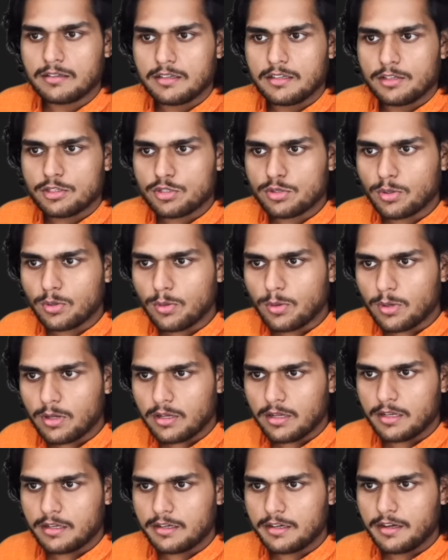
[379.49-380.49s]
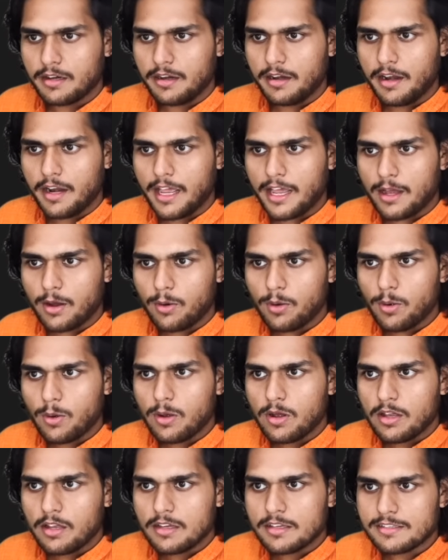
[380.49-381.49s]
So
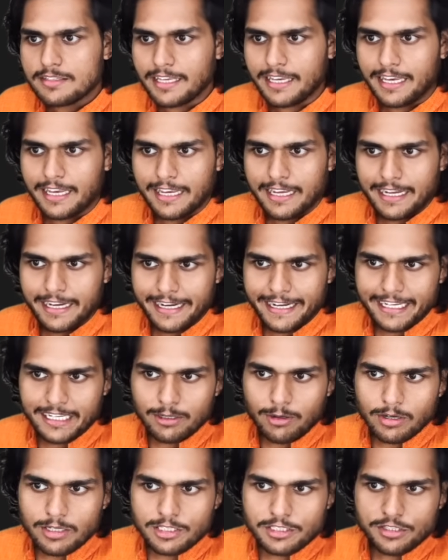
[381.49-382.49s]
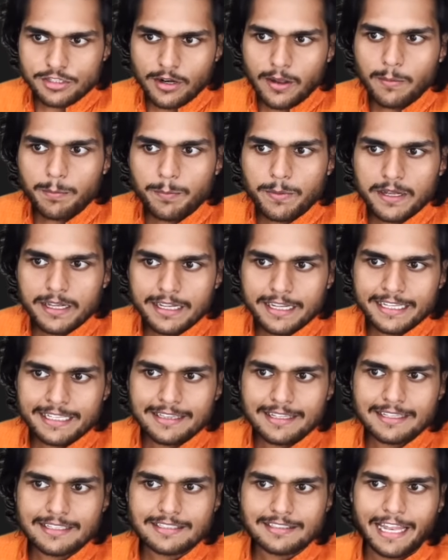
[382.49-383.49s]
now see, it got stopped in
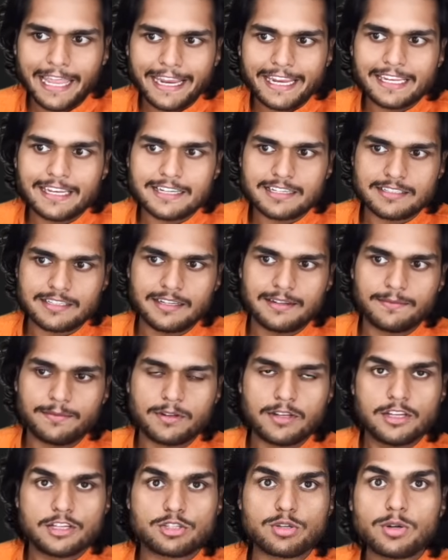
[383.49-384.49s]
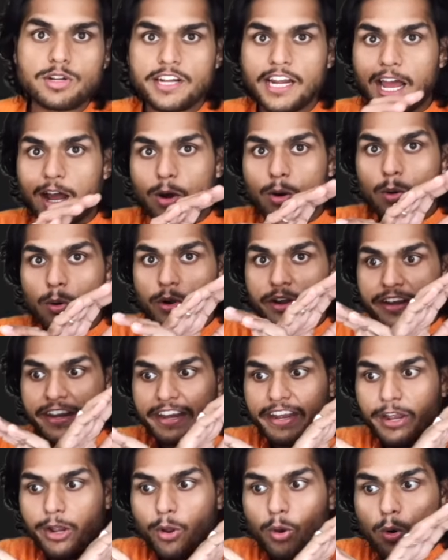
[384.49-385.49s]
this line itself. So now
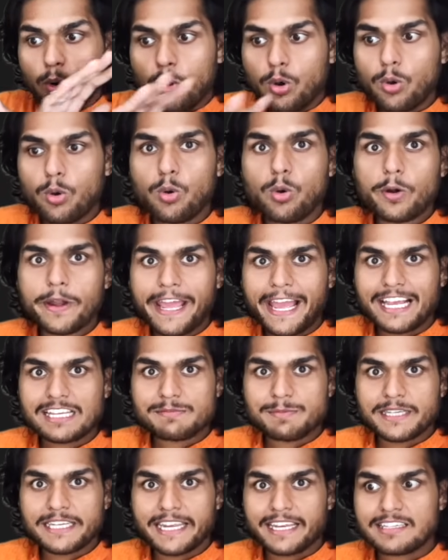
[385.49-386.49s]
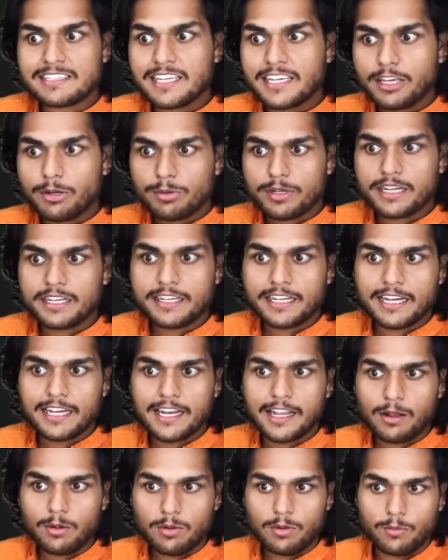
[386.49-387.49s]
no code has been executed till
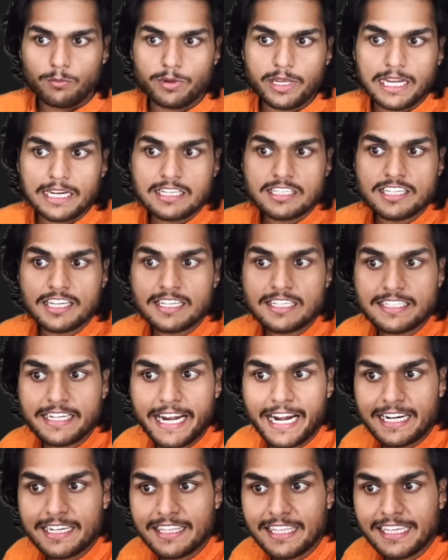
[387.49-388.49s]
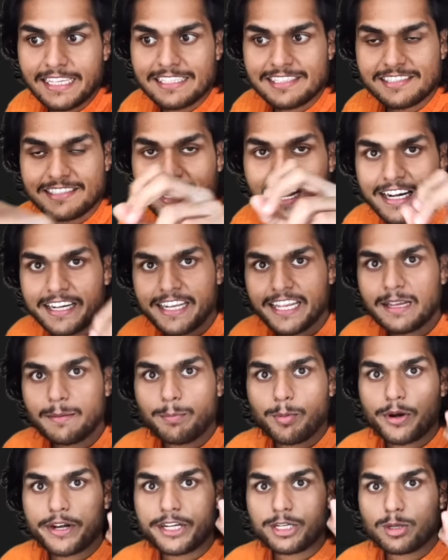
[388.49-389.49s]
now. We are just at the starting
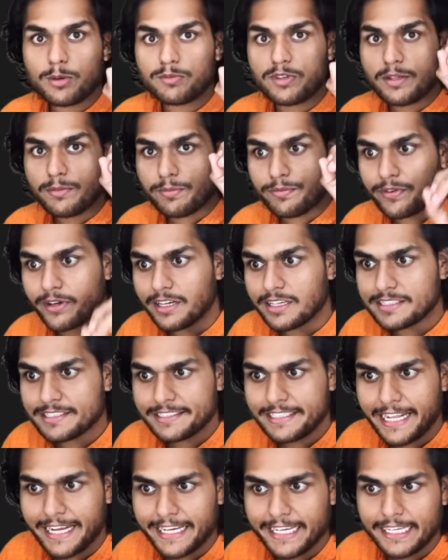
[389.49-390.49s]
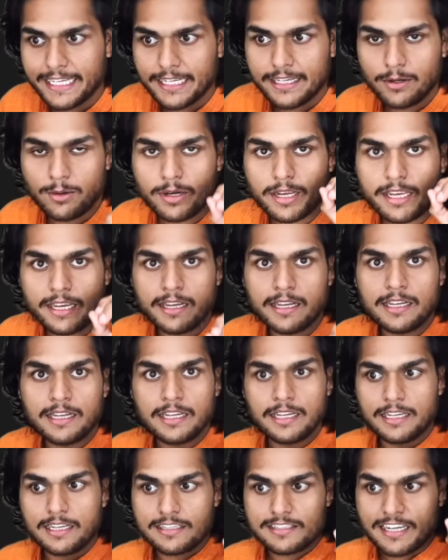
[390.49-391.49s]
point of the first line, okay,
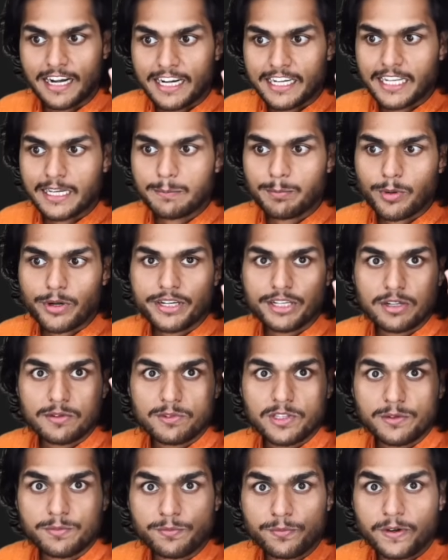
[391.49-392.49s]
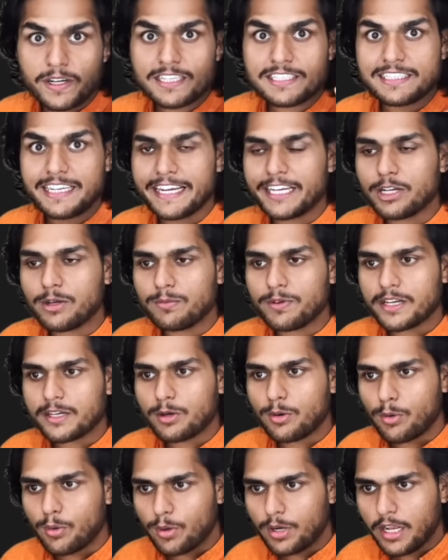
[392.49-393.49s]
starting point of the first line of our
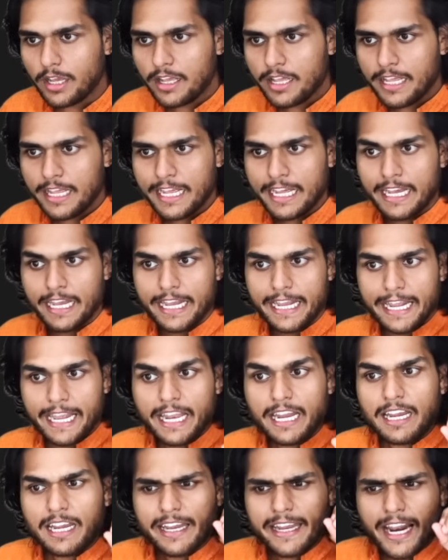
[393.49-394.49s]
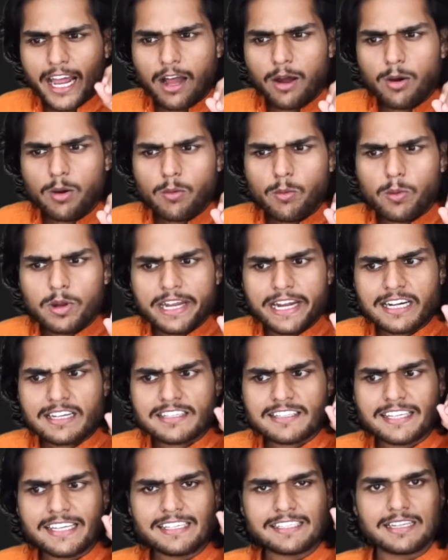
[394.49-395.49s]
code. And now let's
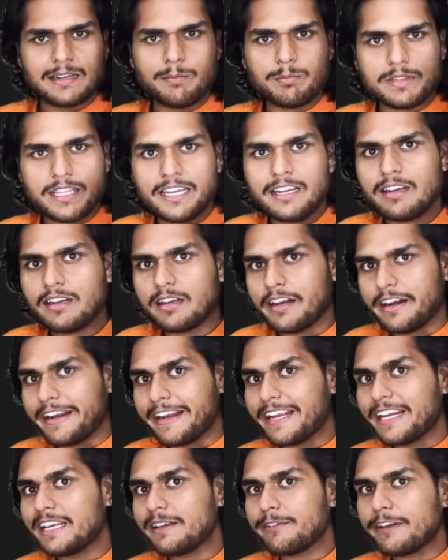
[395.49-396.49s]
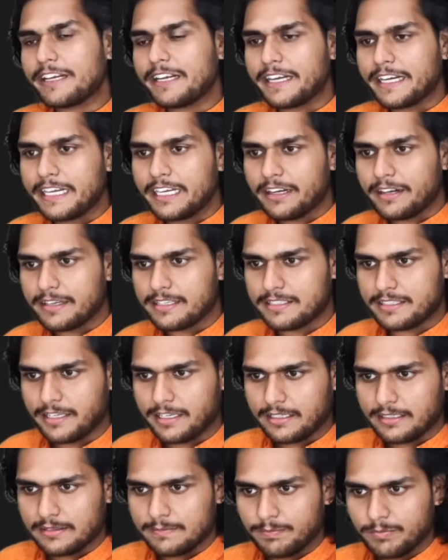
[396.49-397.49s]
see something really very
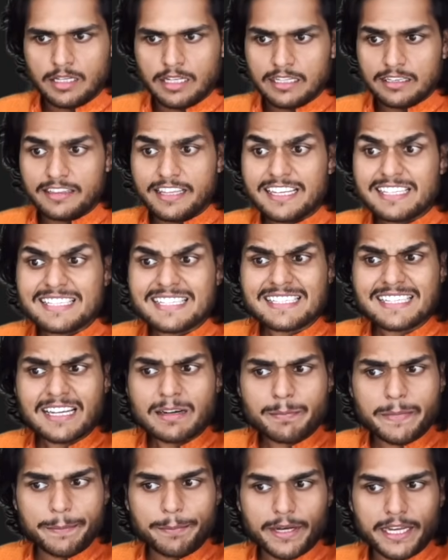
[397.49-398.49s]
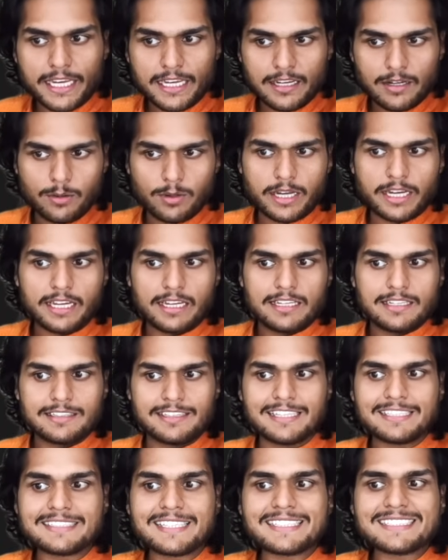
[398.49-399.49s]
interesting. This is our memory, okay,
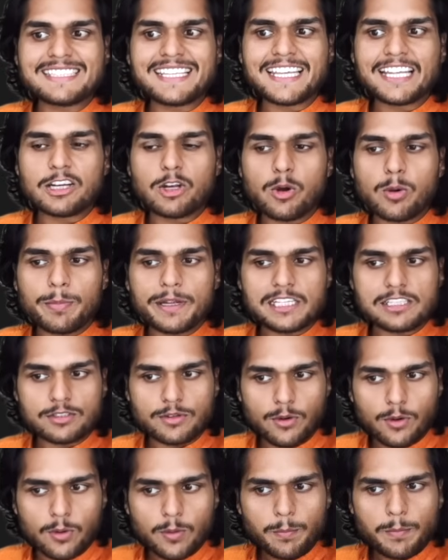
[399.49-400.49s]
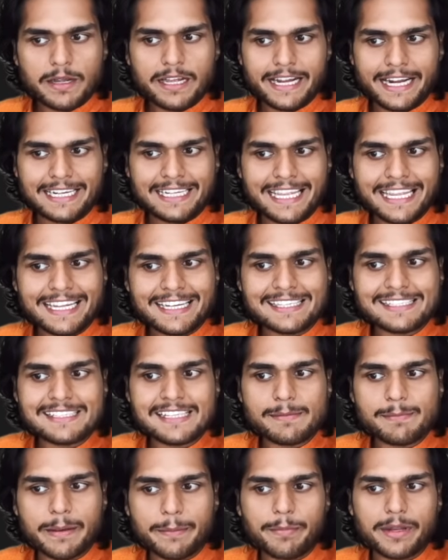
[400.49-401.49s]
this is the global scope and here is
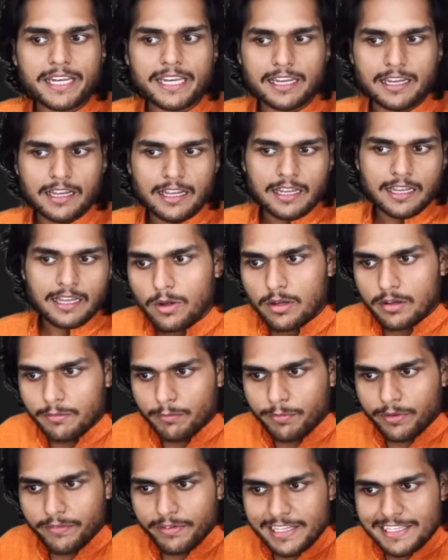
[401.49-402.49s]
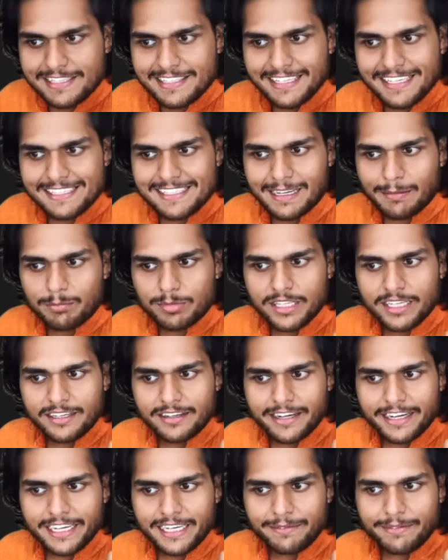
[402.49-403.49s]
the memory. We will see something
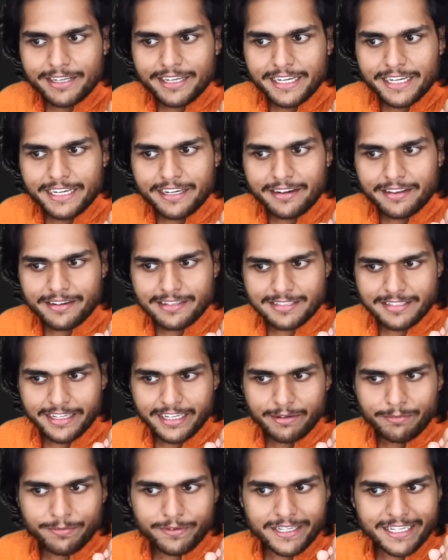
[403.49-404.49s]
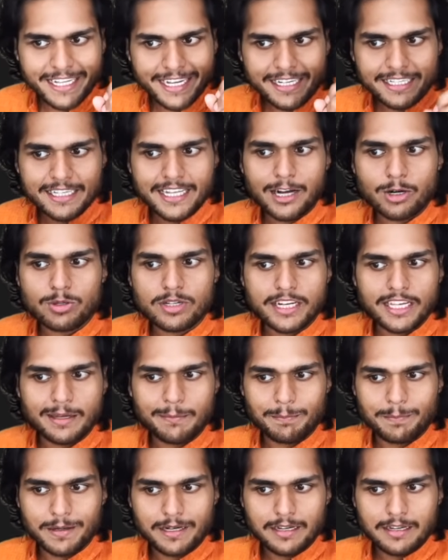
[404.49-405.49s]
really very interesting if we dig down
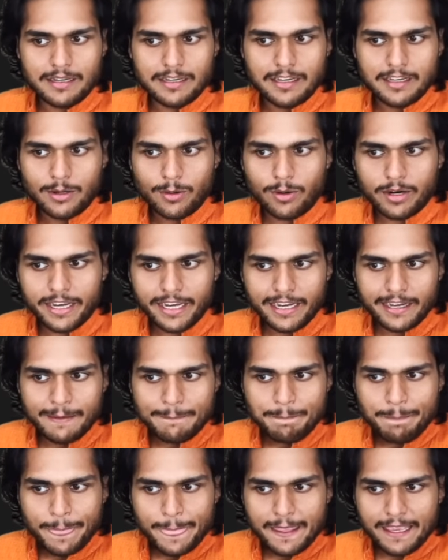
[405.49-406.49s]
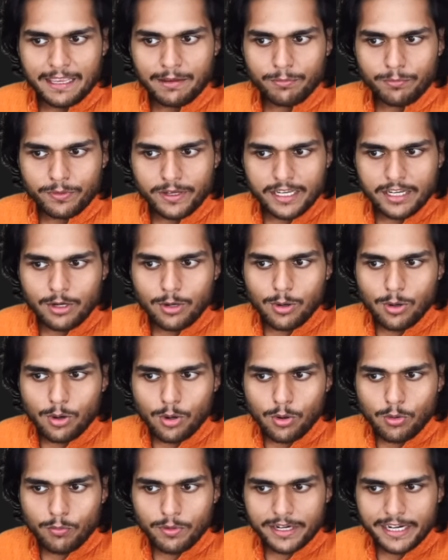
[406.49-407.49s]
deep. Okay, if we go
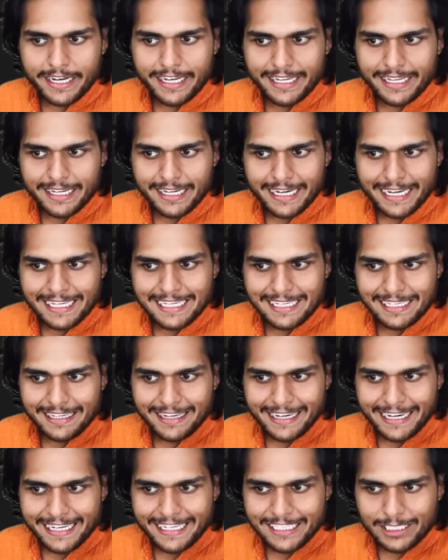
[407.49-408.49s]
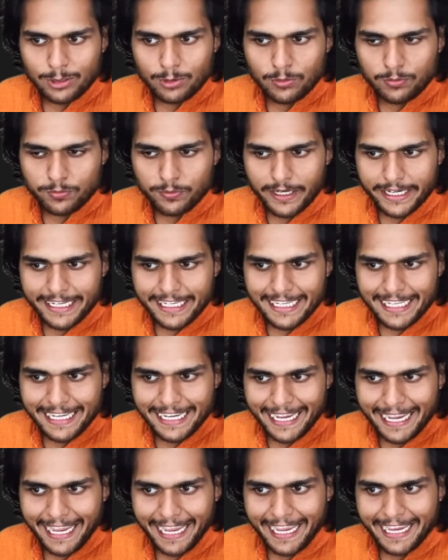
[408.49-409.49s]
over here and try to find
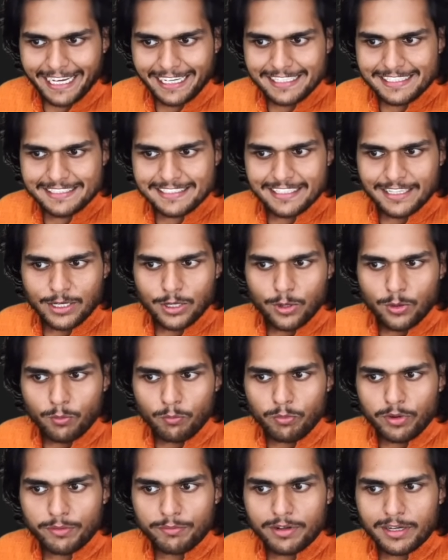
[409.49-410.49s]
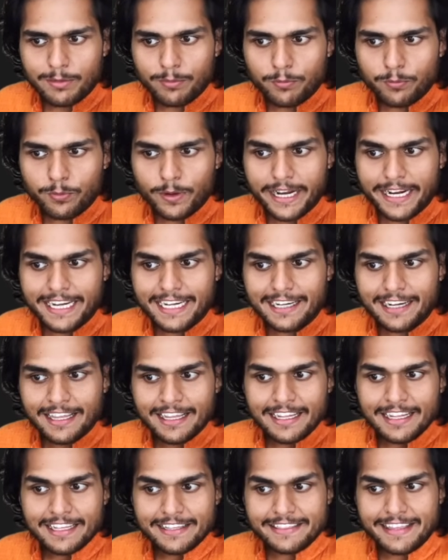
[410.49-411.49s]
x, we will
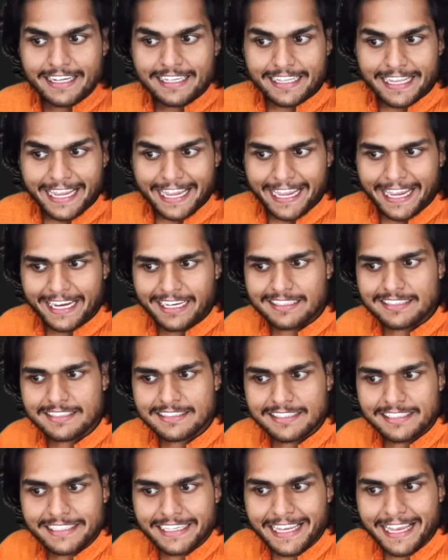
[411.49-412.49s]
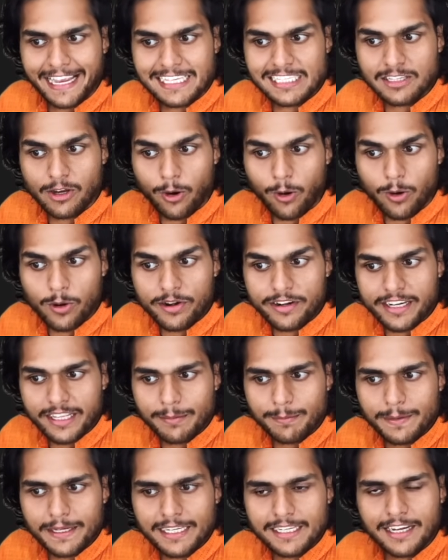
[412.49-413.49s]
find that x has already
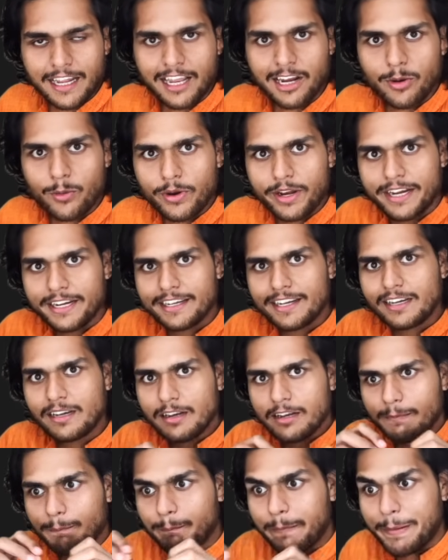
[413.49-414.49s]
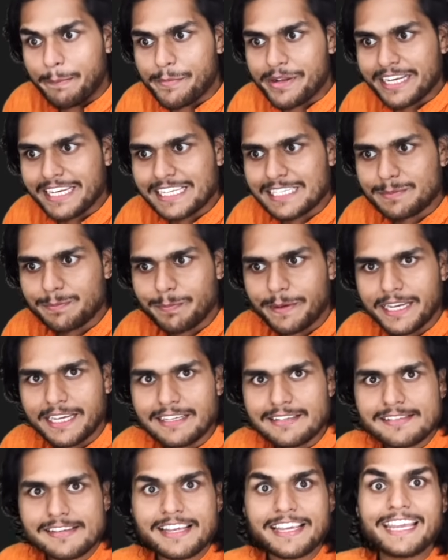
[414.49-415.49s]
been allocated memory
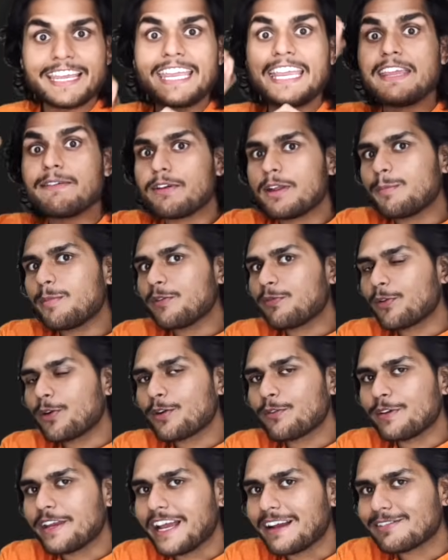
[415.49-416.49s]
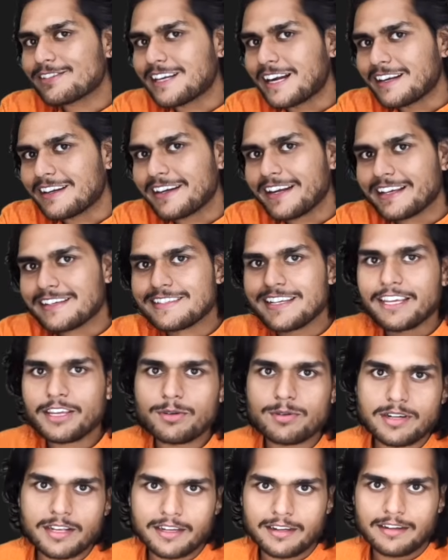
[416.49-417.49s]
space even before we have started
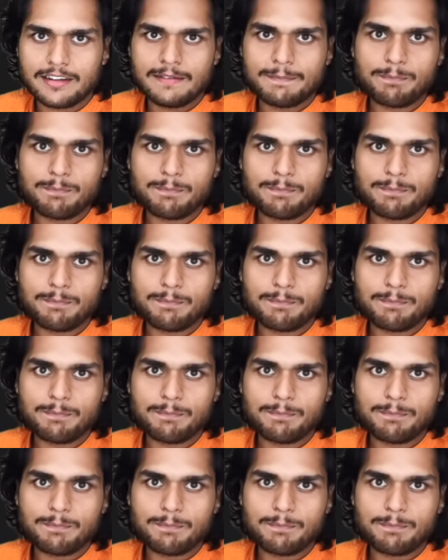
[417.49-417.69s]
executing.